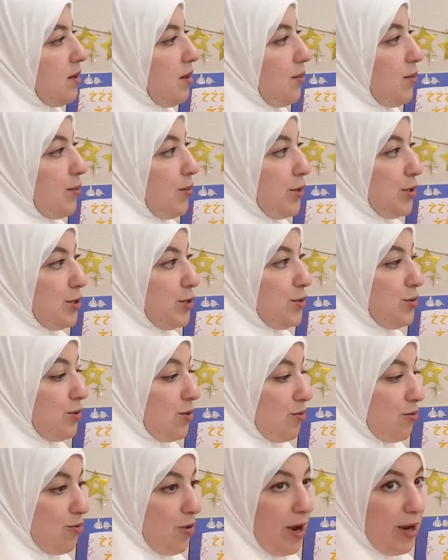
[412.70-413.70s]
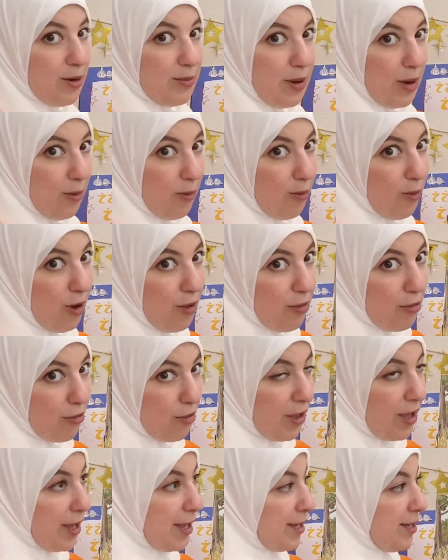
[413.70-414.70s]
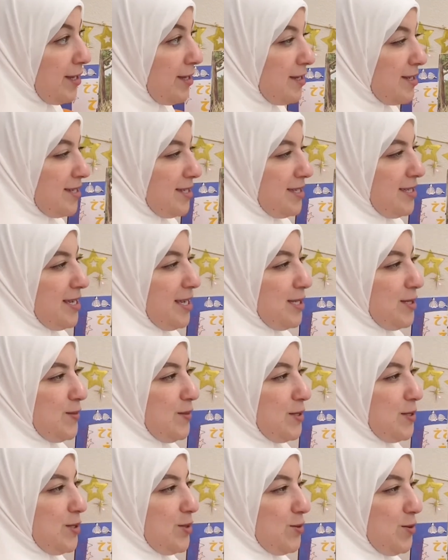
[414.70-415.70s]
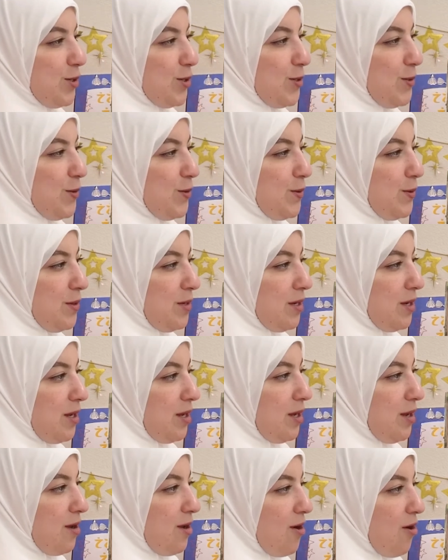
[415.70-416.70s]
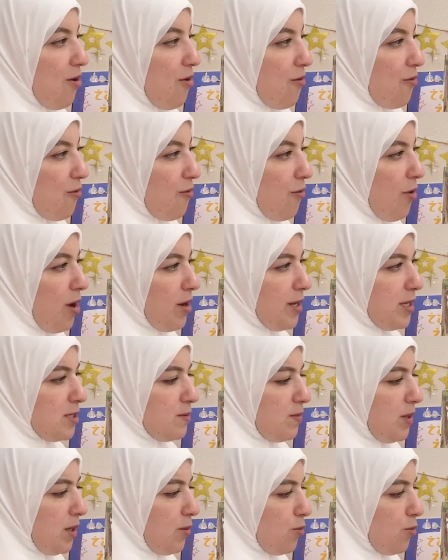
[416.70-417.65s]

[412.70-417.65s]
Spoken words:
"But you were right about one thing," says Mrs. Raccoon. Ronnie's big